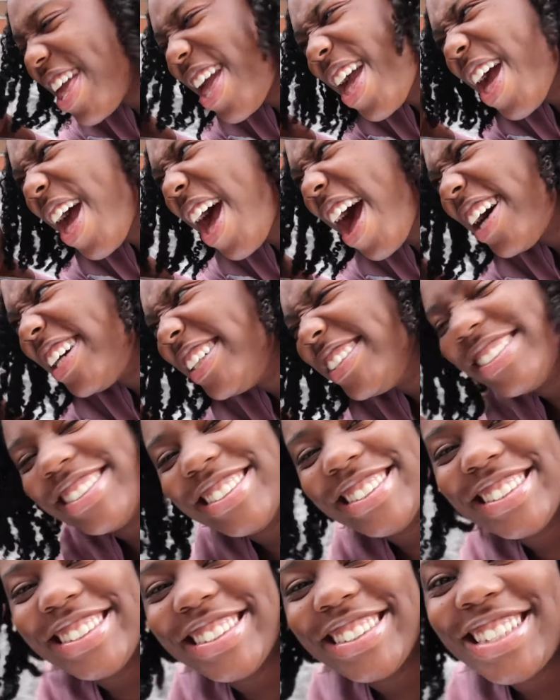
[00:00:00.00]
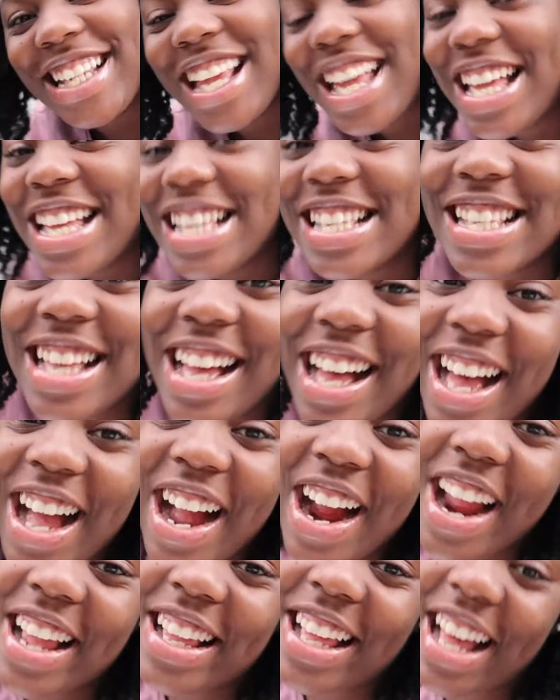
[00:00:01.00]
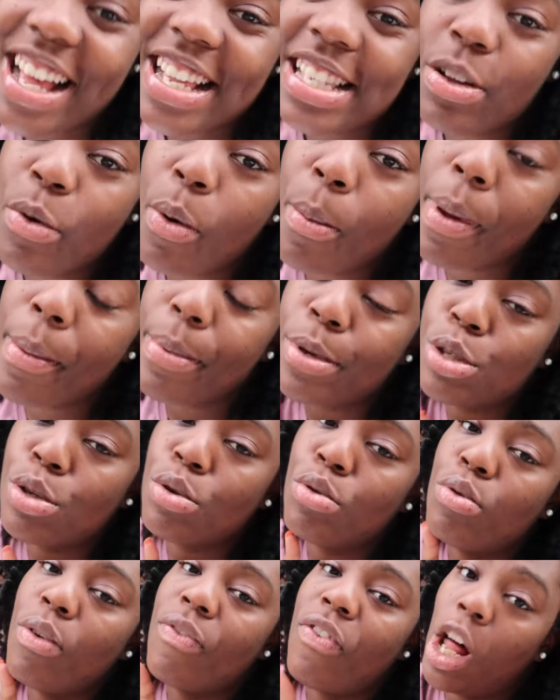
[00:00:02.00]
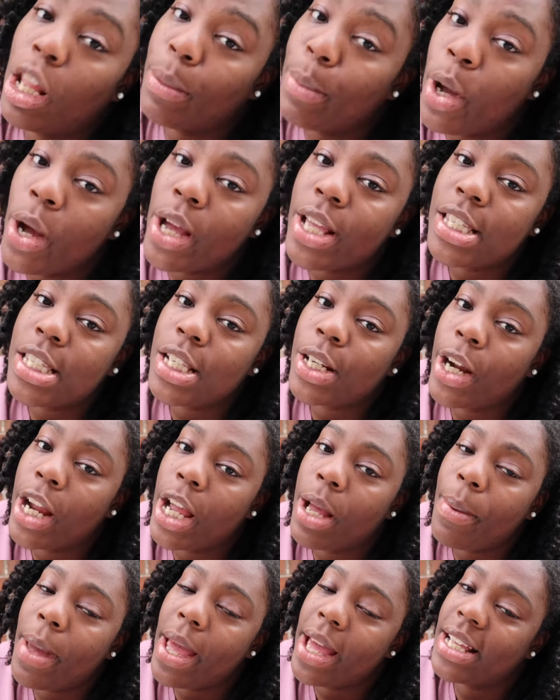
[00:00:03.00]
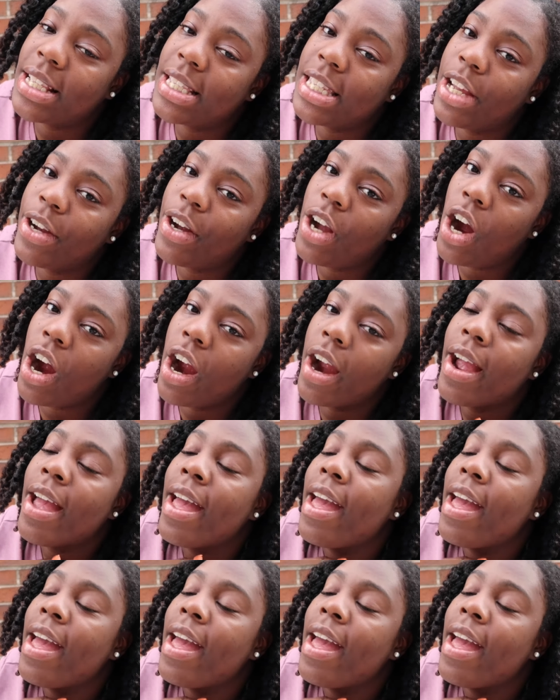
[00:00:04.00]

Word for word: yeah. Alright guys, remember to follow me on Instagram at Teri Hearte